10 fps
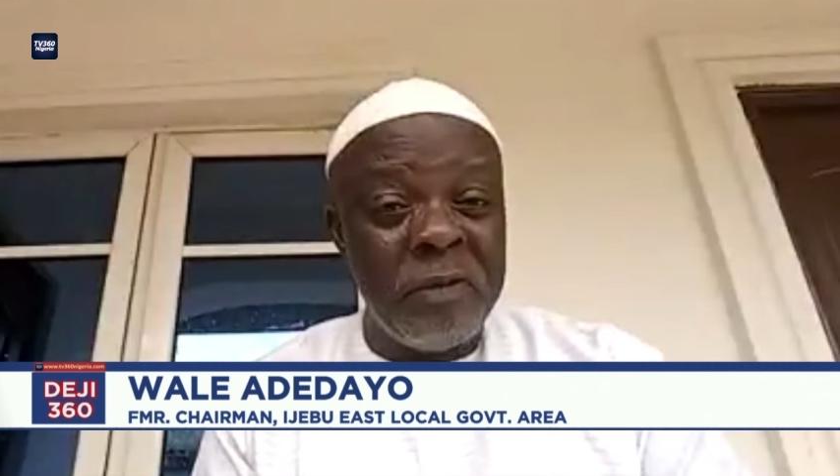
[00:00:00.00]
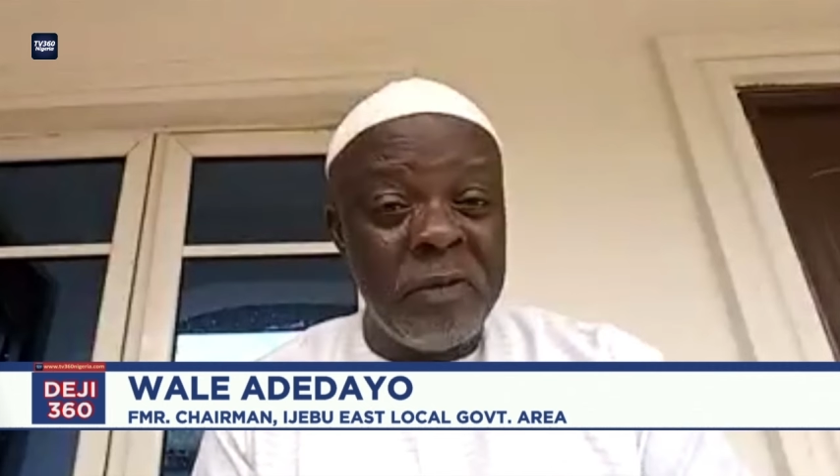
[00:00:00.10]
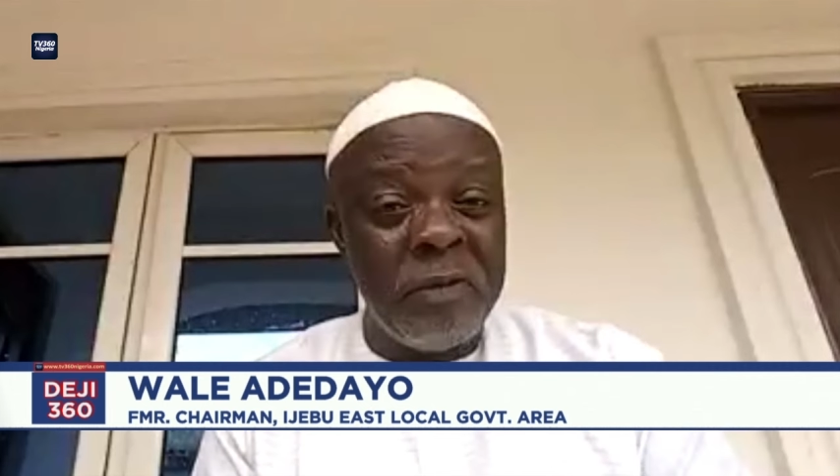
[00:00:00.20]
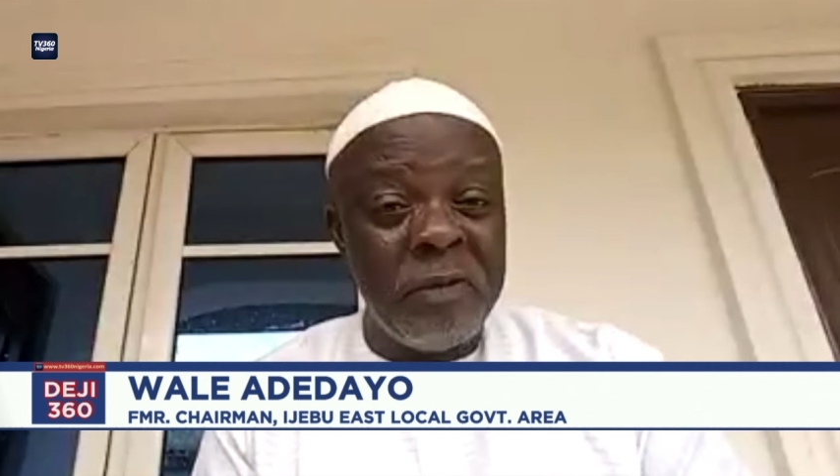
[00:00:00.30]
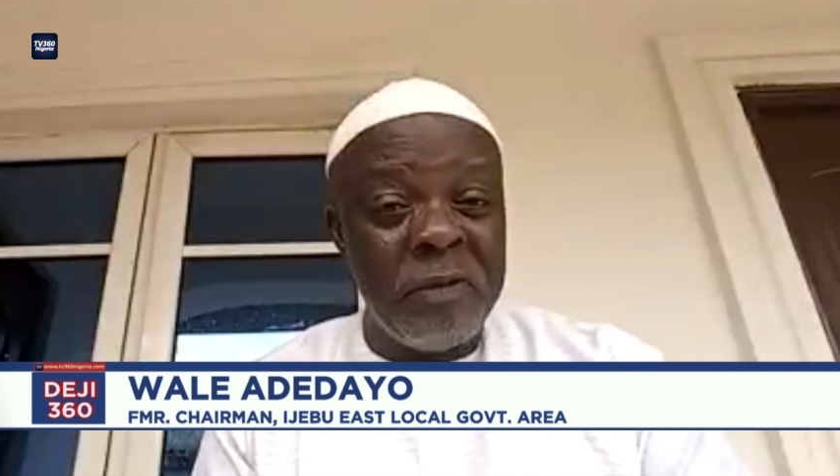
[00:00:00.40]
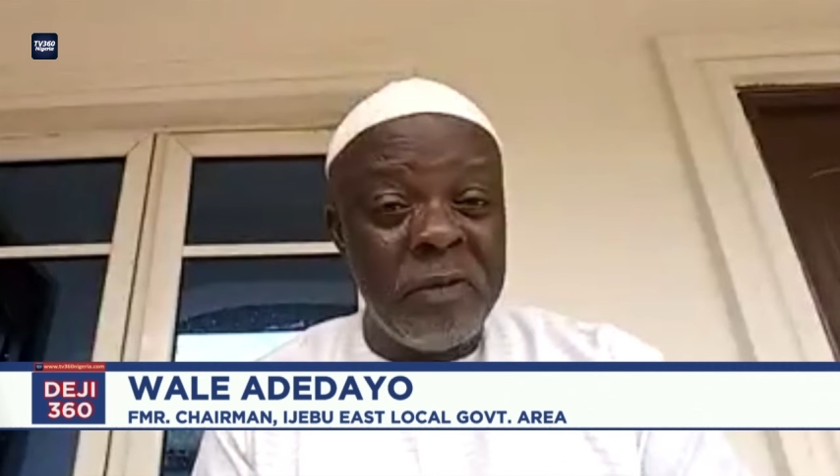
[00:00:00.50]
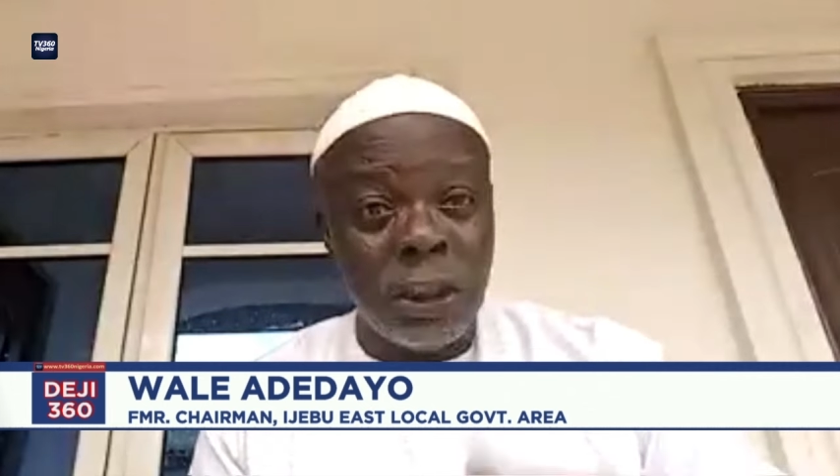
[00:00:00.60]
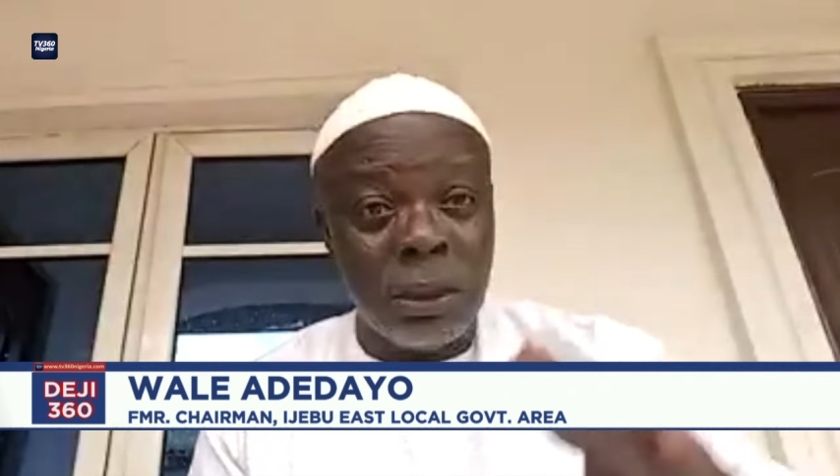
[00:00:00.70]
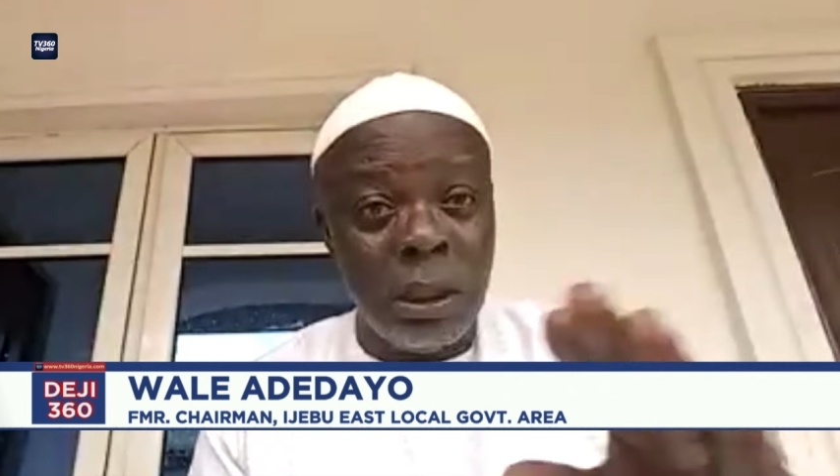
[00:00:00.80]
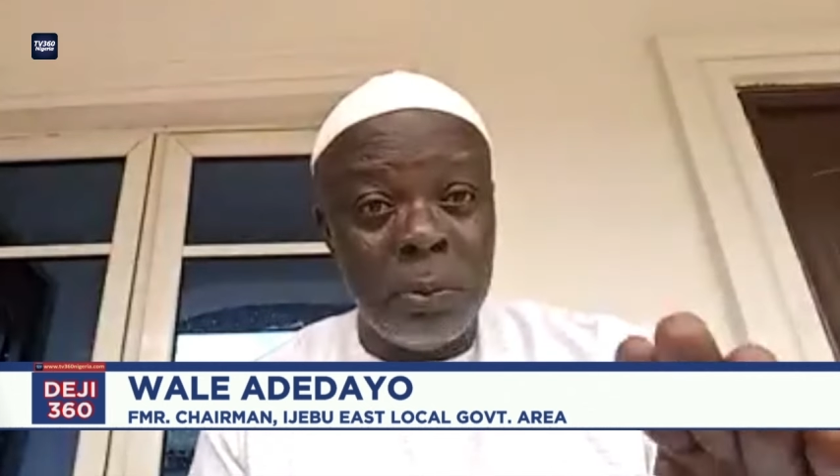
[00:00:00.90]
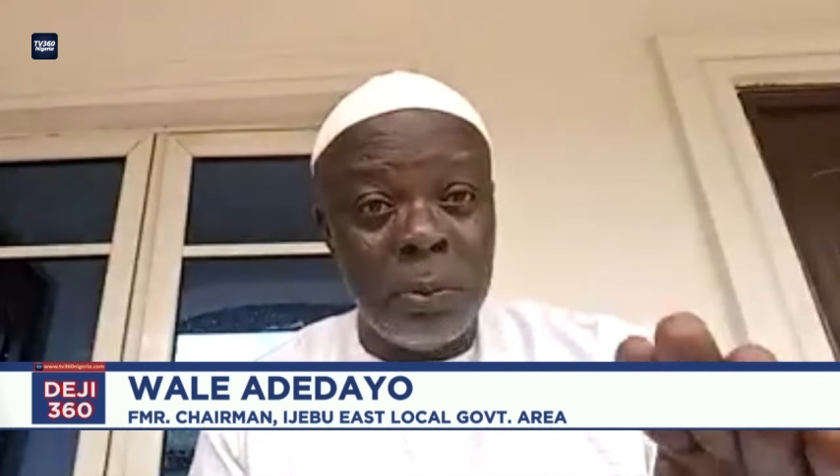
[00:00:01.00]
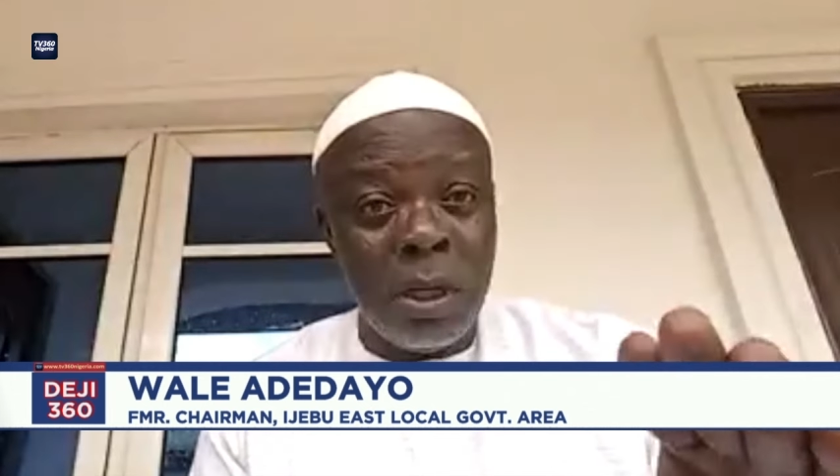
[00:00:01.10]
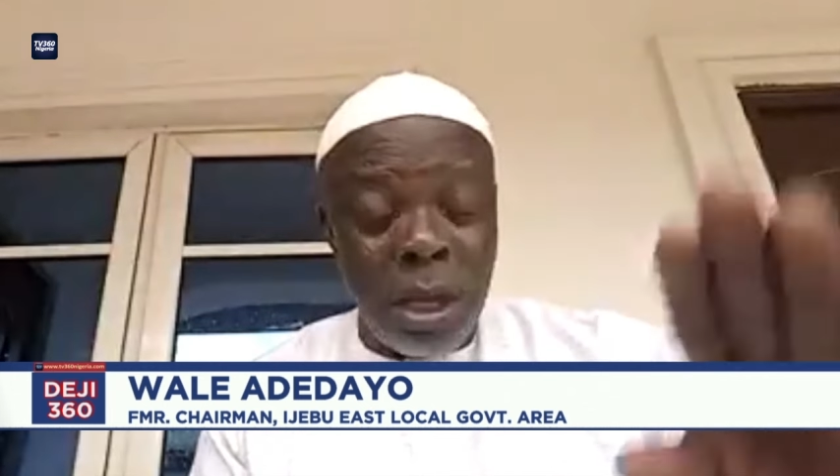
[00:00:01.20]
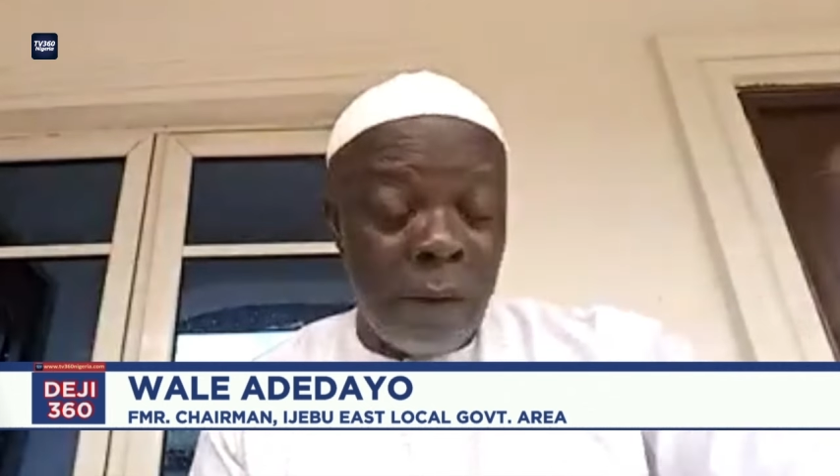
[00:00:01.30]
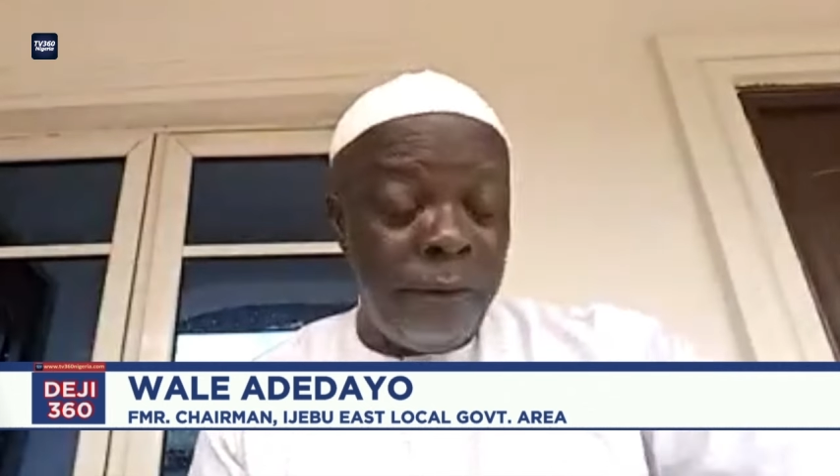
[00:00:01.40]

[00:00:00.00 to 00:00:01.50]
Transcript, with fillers: everybody will not sleep